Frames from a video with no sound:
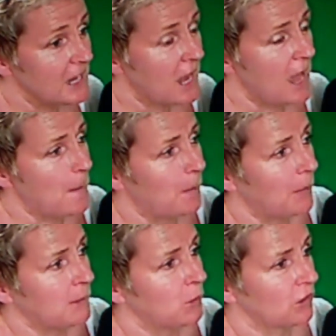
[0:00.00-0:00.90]
but
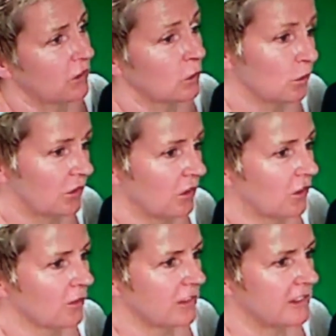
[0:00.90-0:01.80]
he puts a corset
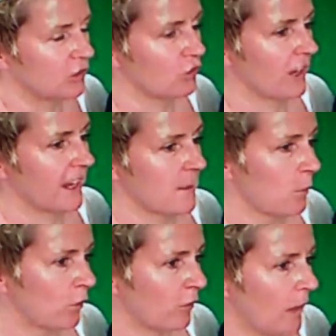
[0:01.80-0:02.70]
on, obviously, to try and get
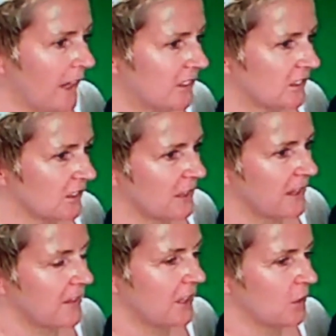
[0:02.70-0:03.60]
more of a waist, because,
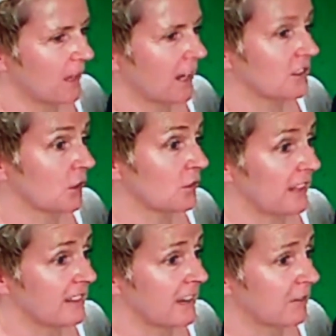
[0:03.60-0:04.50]
guys don't
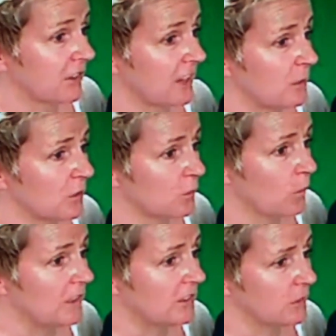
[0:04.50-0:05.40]
tend to have the same sort of
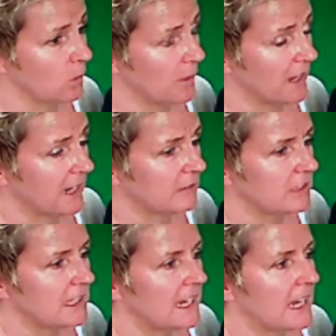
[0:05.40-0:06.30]
waist that women have.
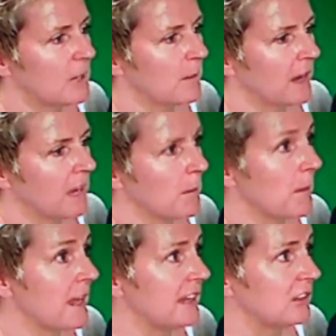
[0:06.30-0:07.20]
I'm
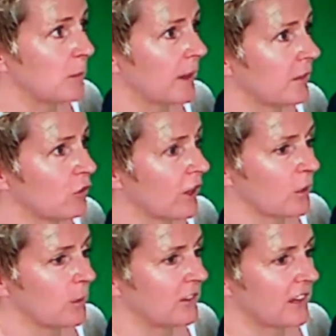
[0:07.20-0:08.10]
amazed by the drag
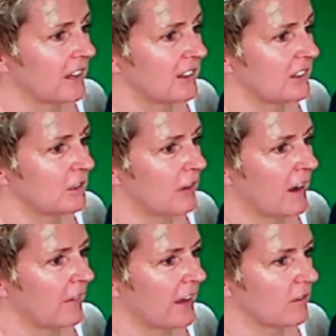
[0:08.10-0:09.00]
queens that I see
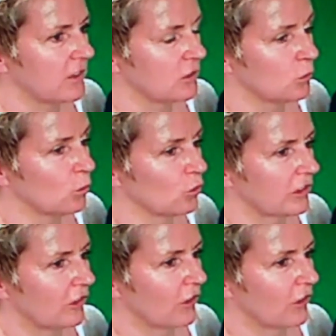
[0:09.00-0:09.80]
around that have these gorgeous long